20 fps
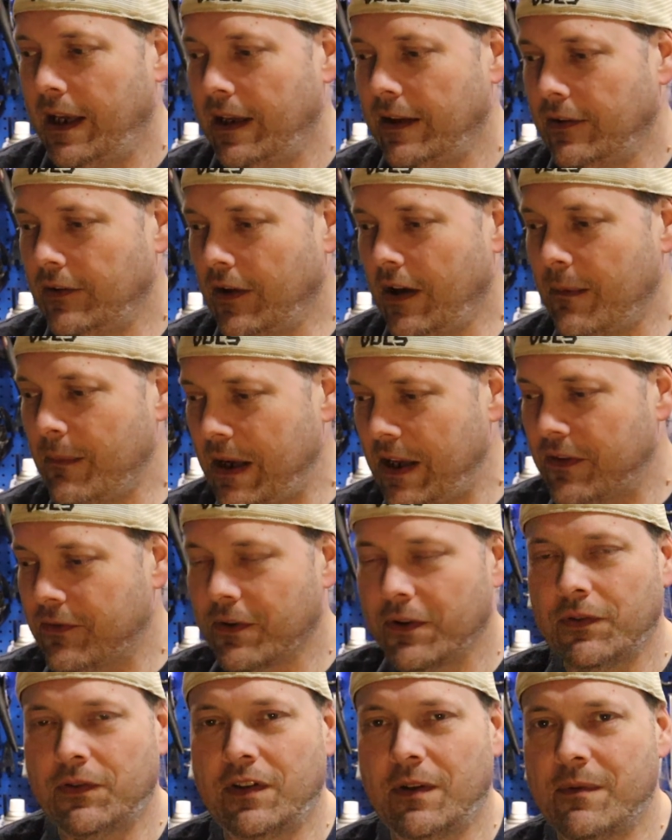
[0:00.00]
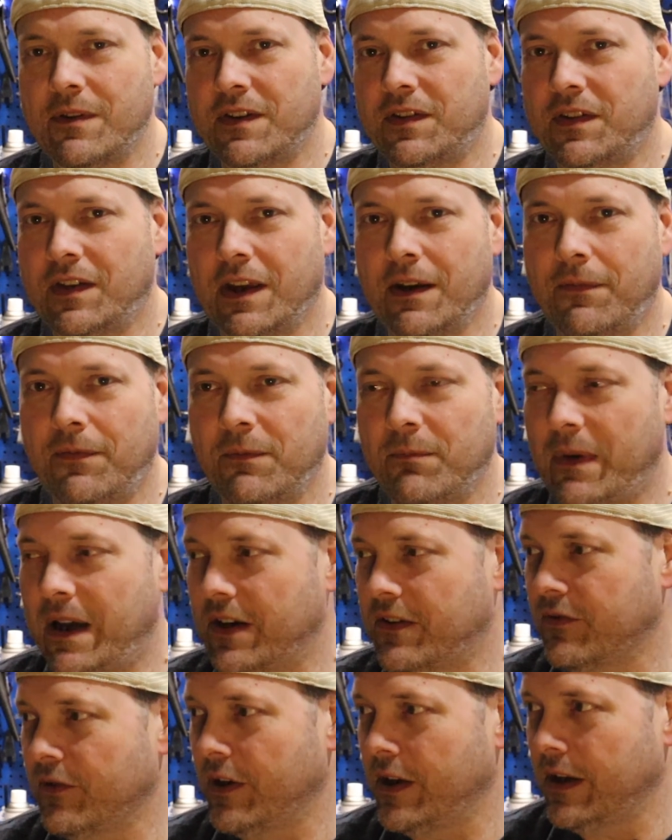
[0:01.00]
So I may throw some of the stuff in
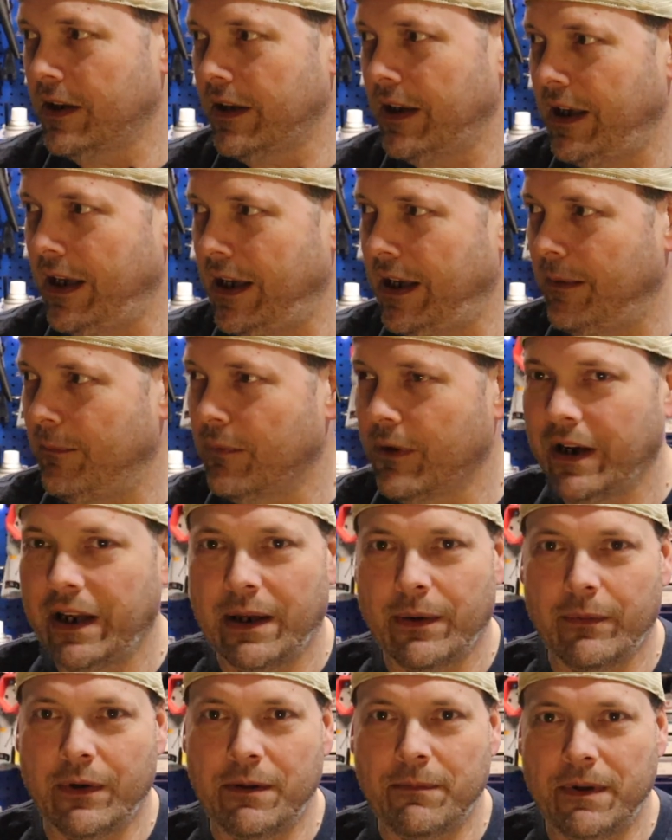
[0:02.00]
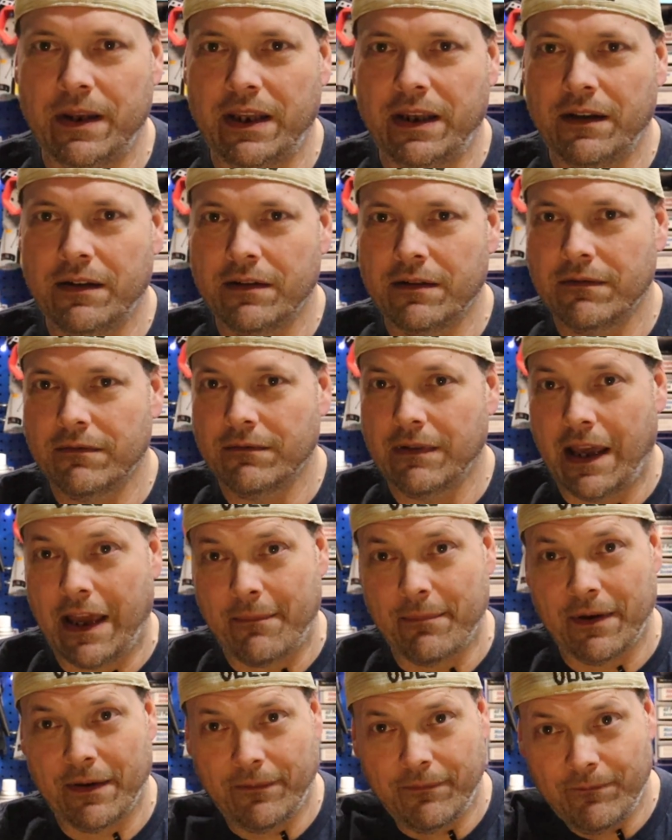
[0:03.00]
my truck and bring it with me,
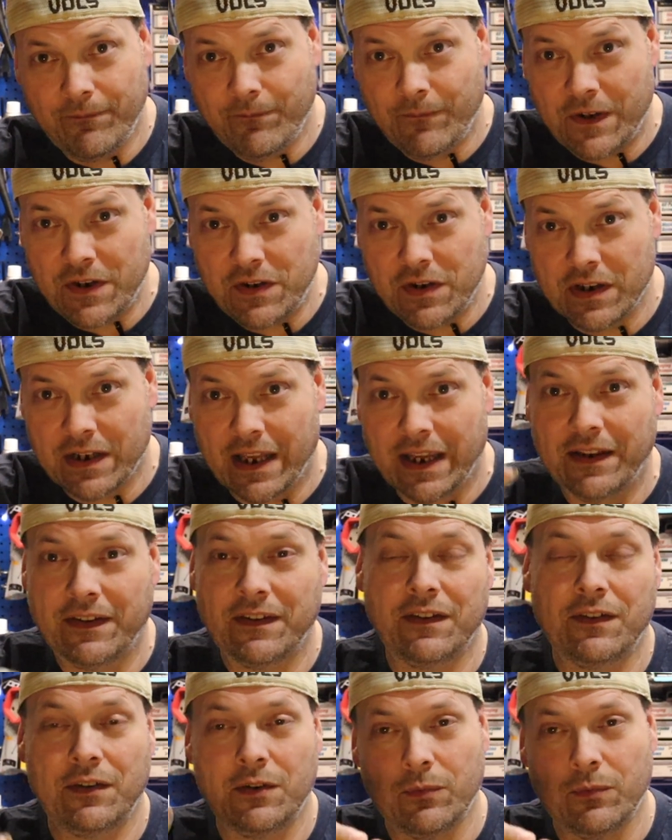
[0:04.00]
have my fishing license.